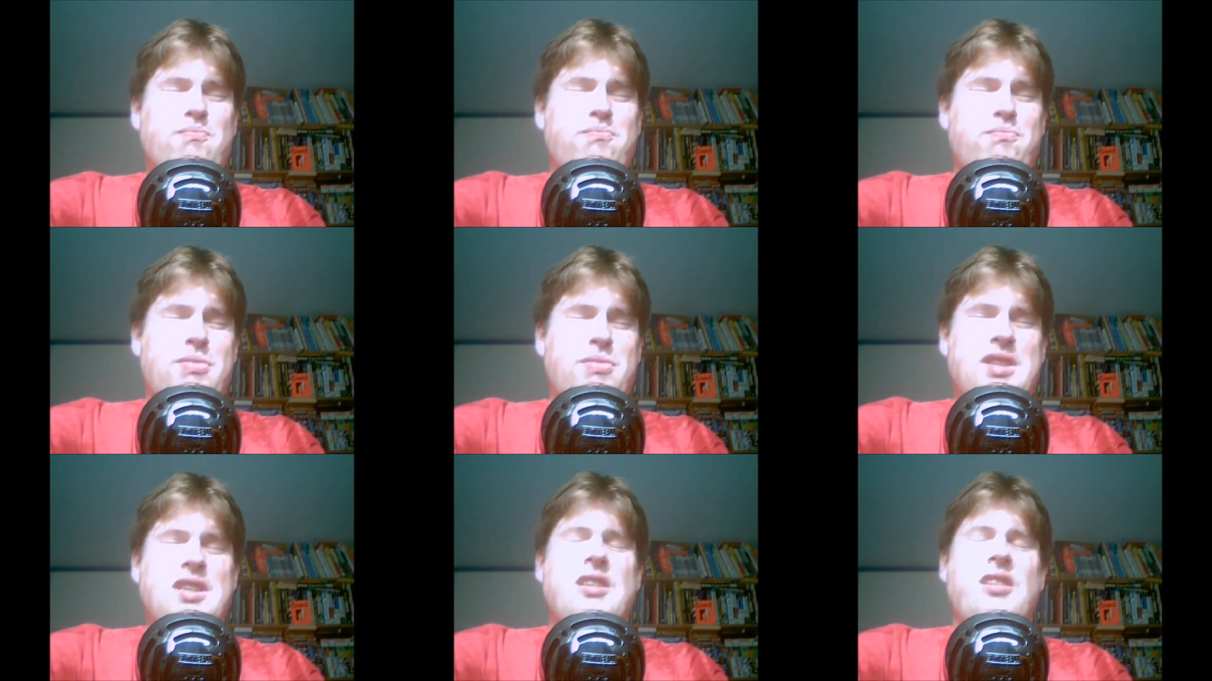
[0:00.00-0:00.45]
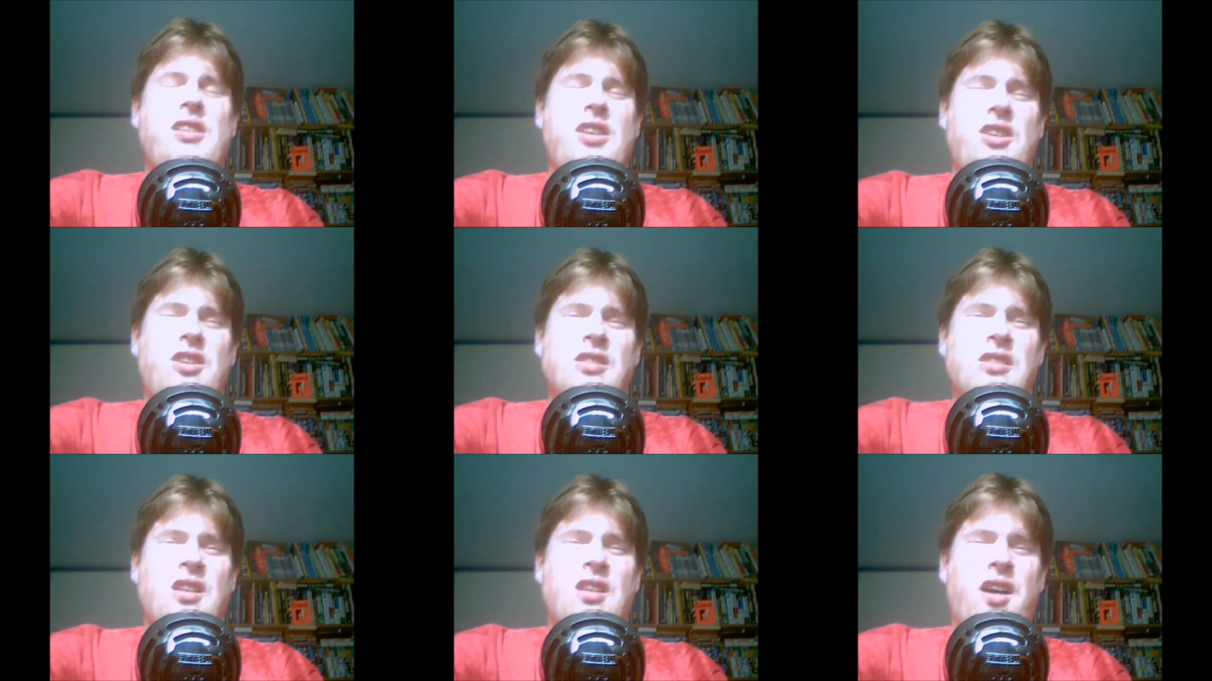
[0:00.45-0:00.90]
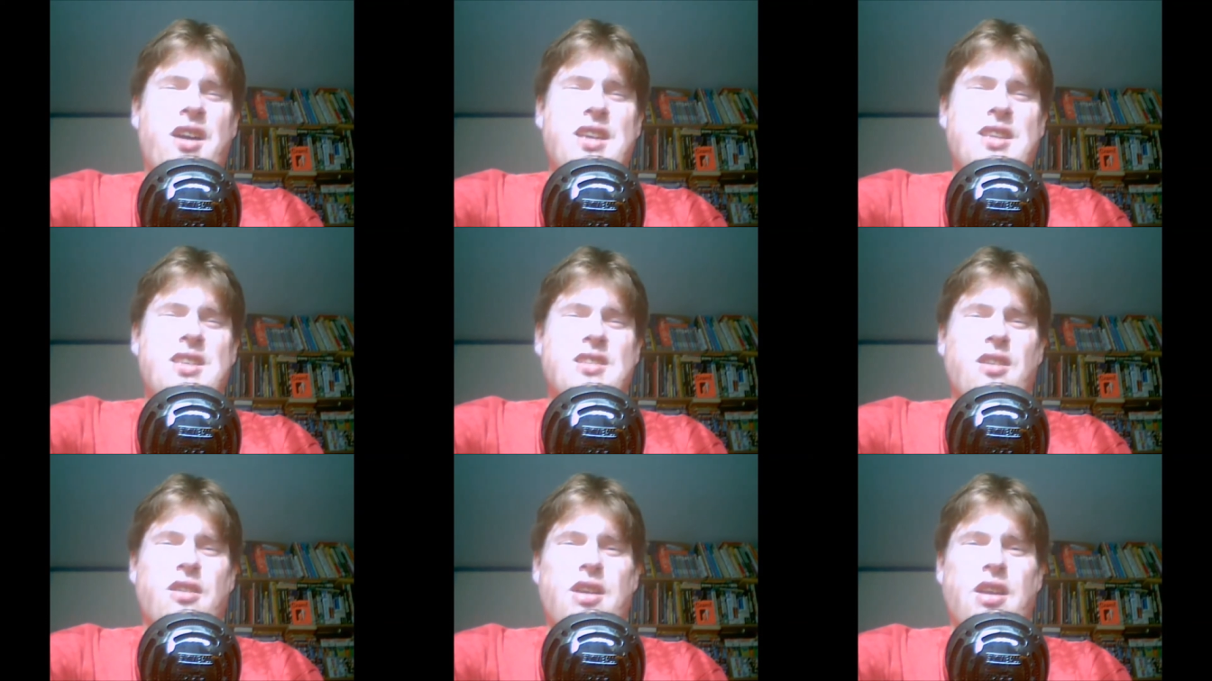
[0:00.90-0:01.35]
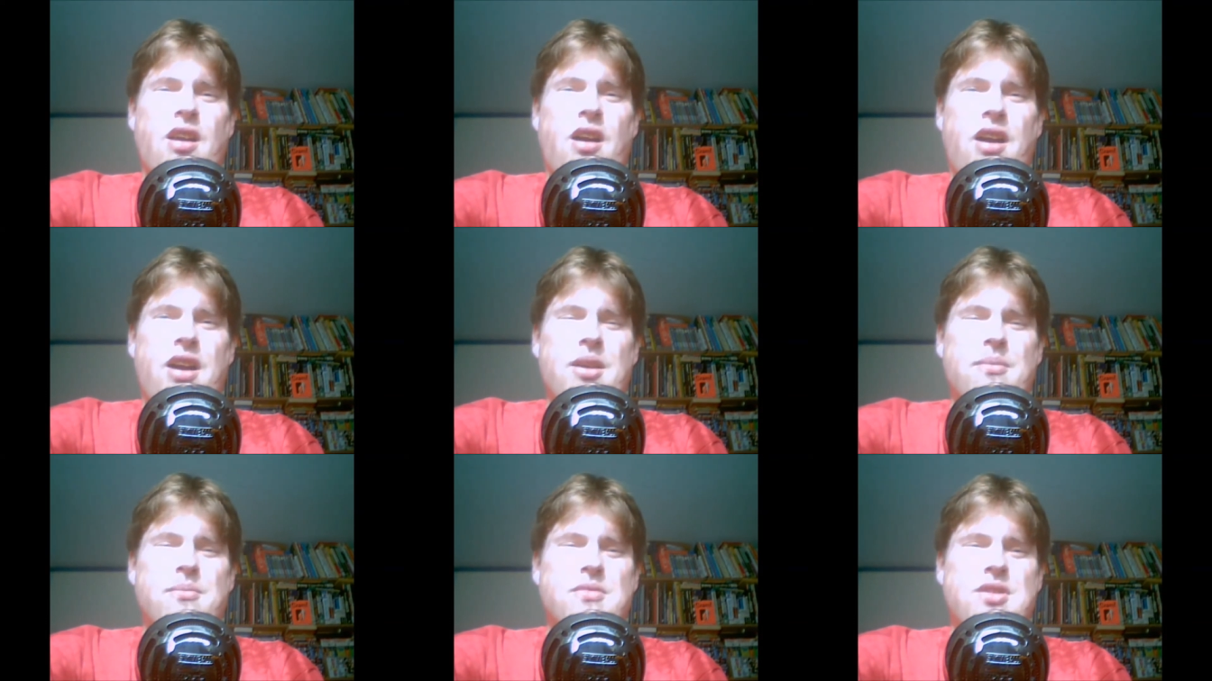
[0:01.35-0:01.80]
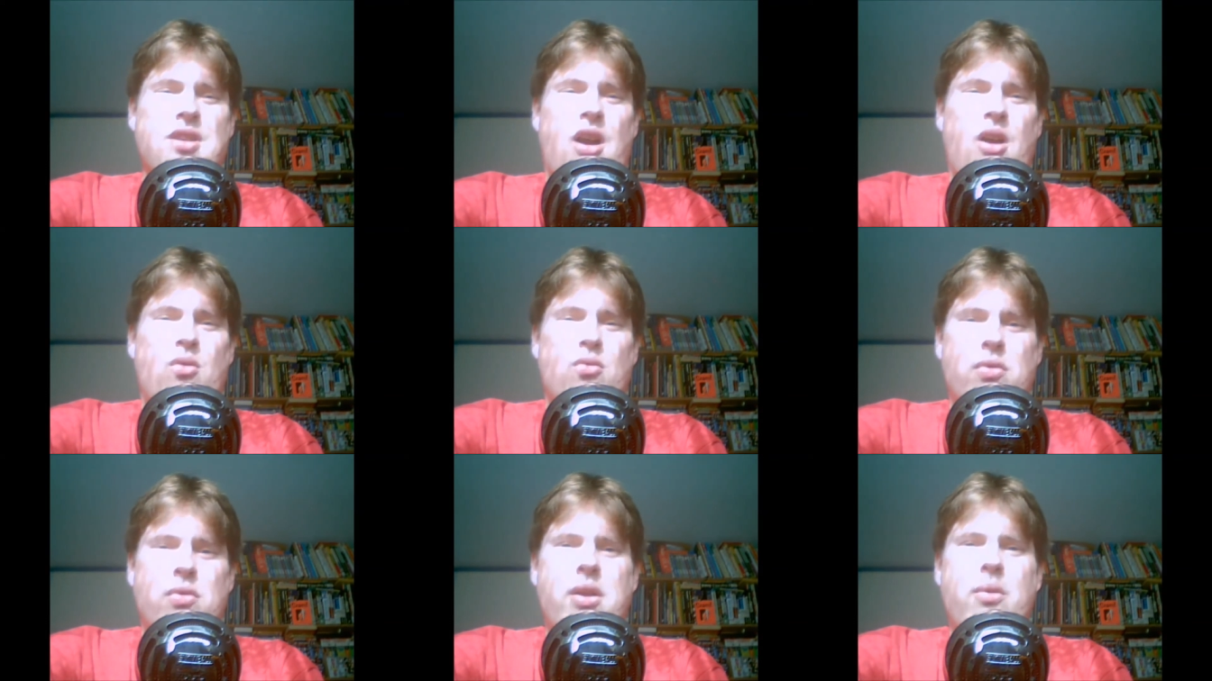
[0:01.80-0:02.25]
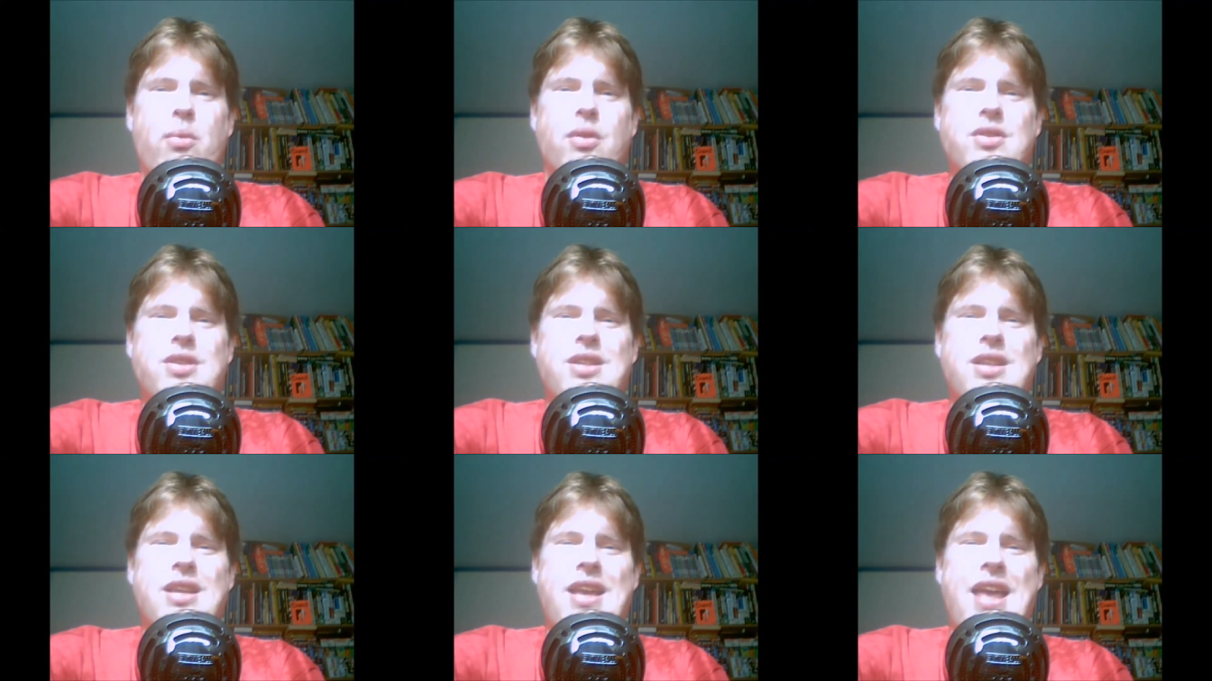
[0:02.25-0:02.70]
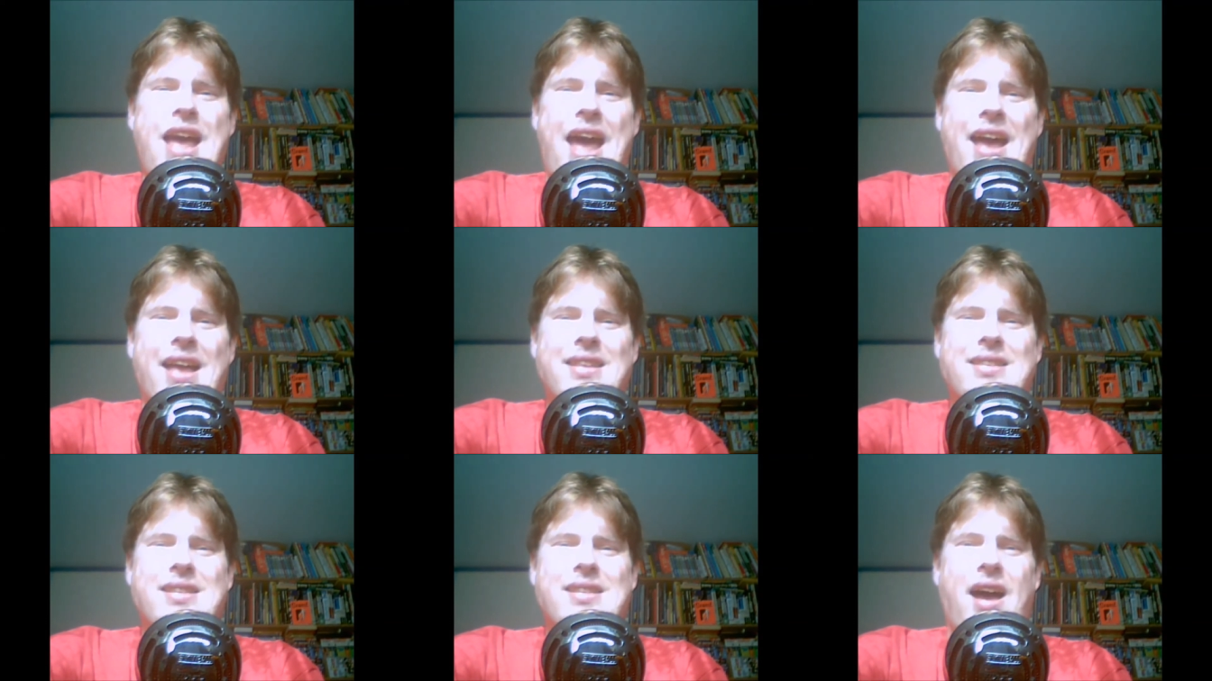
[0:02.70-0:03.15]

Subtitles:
particularly nice looking items that I really wanted to get,